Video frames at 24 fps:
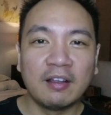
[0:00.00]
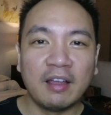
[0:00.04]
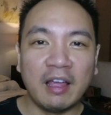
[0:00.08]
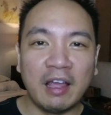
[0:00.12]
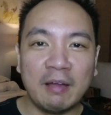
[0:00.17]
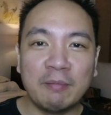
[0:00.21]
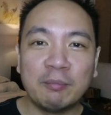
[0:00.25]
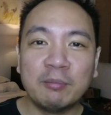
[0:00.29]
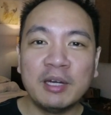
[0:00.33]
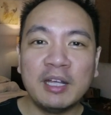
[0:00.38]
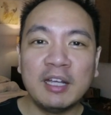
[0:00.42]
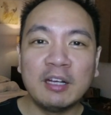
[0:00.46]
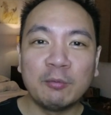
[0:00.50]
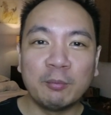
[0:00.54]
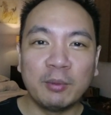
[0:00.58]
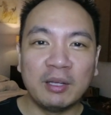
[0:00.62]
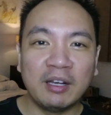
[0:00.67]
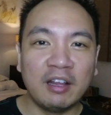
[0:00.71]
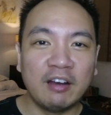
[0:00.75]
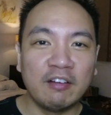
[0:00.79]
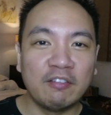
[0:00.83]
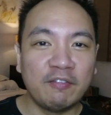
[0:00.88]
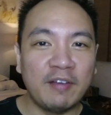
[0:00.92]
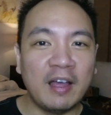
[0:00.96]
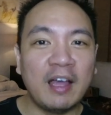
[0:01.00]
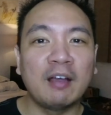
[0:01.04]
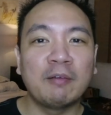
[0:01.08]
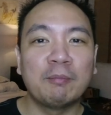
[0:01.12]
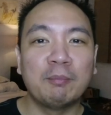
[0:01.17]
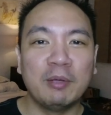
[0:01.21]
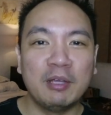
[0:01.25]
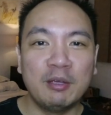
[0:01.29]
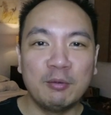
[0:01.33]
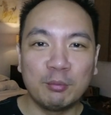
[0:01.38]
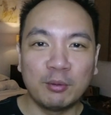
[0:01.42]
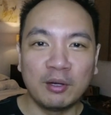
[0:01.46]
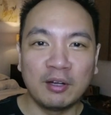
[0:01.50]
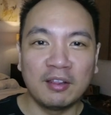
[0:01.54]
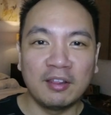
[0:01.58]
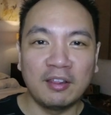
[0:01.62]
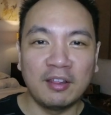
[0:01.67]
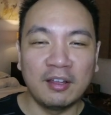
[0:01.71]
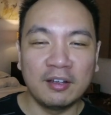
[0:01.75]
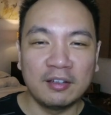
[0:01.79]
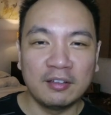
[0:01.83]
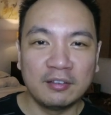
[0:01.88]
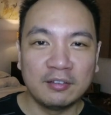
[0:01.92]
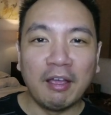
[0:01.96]
MREIT would in fact be worth
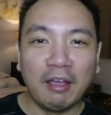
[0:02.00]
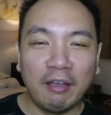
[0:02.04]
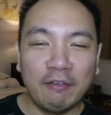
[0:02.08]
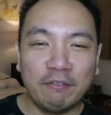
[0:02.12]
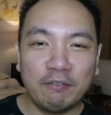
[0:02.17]
it.